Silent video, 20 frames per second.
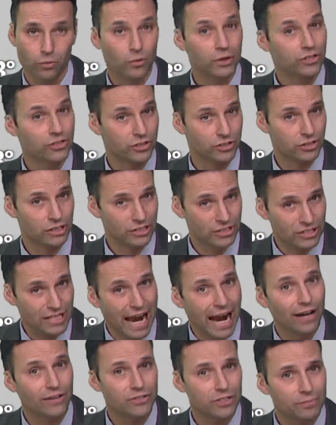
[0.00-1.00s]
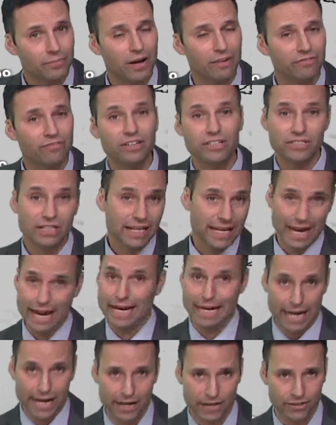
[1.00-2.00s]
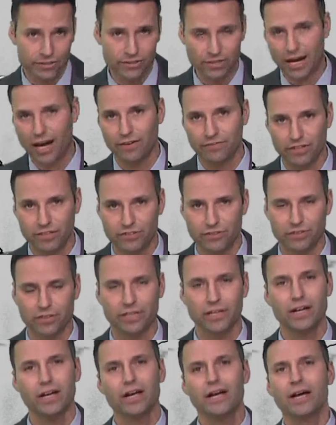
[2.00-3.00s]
which sounds above freezing. It is obviously.